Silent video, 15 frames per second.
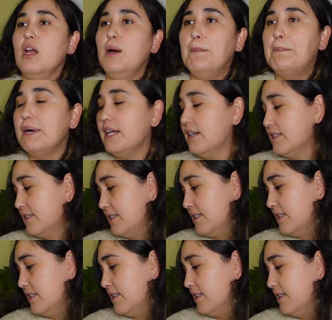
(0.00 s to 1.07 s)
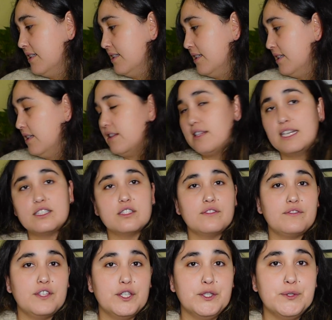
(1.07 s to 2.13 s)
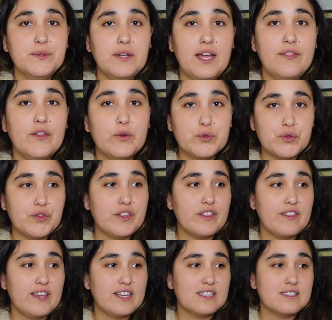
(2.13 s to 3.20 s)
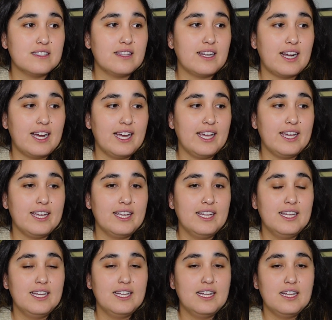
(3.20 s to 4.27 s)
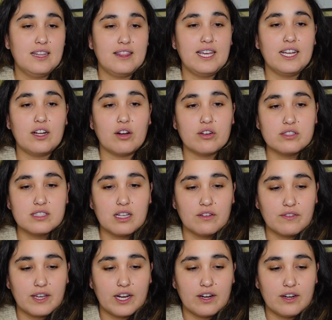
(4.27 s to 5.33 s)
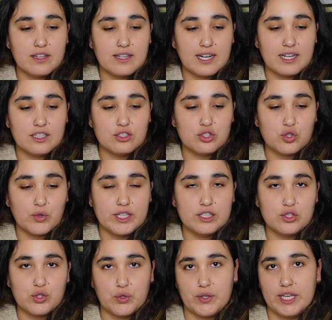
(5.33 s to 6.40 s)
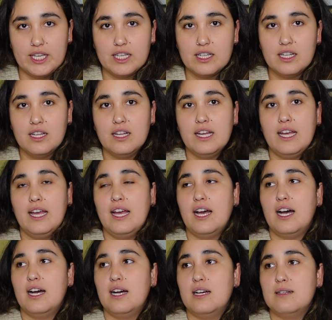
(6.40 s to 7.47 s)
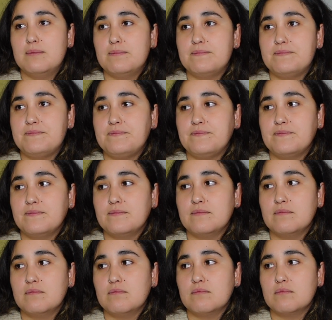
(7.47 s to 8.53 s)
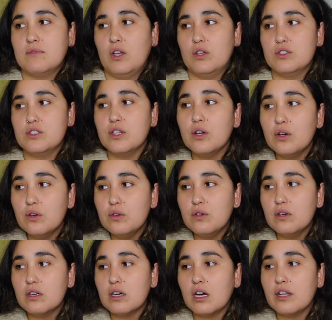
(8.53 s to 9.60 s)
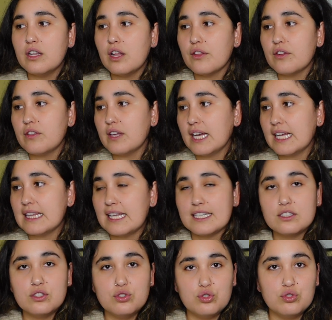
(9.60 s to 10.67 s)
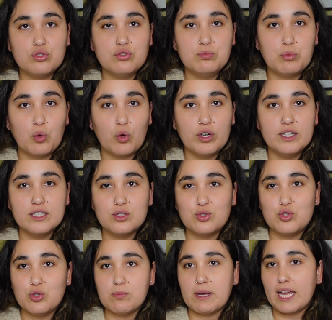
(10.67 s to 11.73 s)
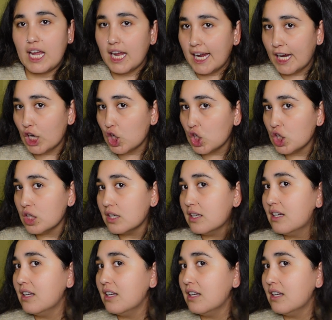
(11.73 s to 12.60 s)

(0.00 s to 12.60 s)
But that's a few. And those are the things that I think are self care and that I enjoy doing. Um, also, another thing I'd like to do more is do my hair